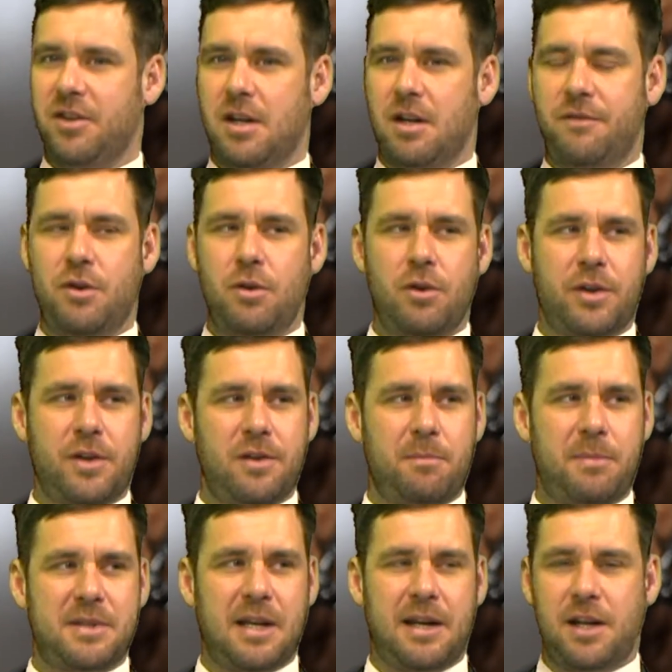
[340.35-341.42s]
And if you look at the
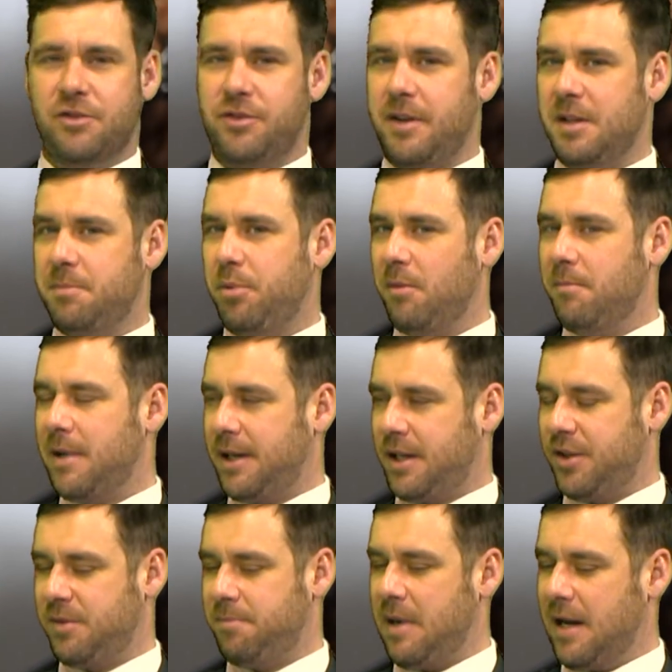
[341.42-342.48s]
percentage these
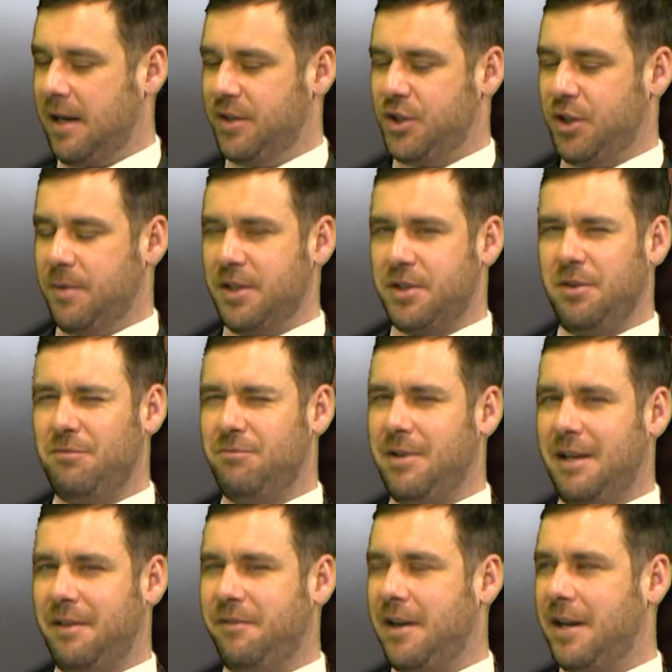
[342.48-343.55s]
bookmakers bet into, it's not
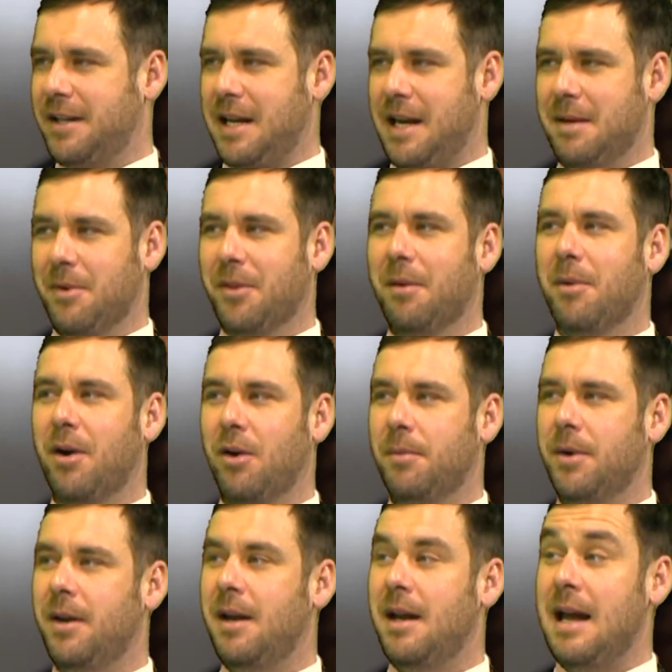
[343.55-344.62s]
really fair game at the
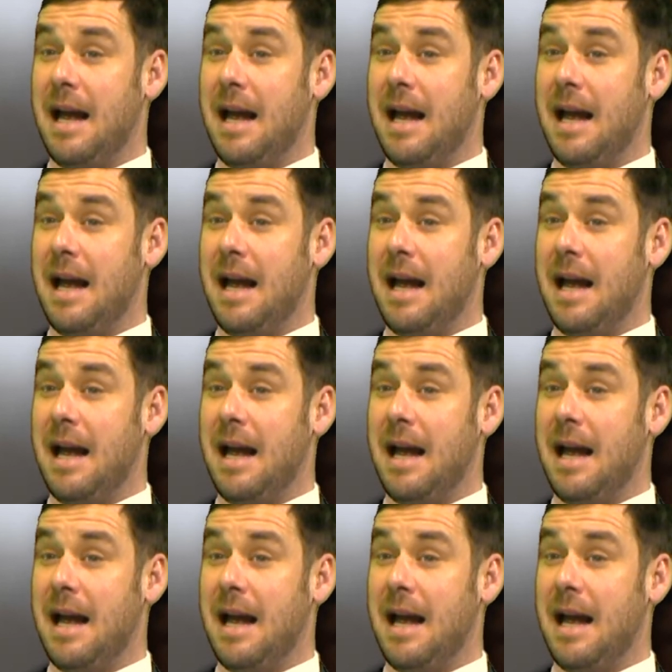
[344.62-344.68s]
moment.